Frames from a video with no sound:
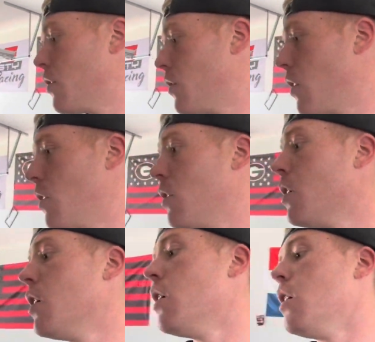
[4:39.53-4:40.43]
So
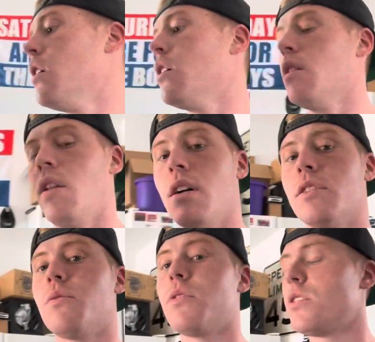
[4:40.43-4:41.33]
long
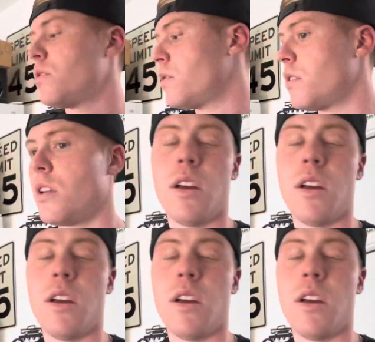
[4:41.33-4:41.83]
story short,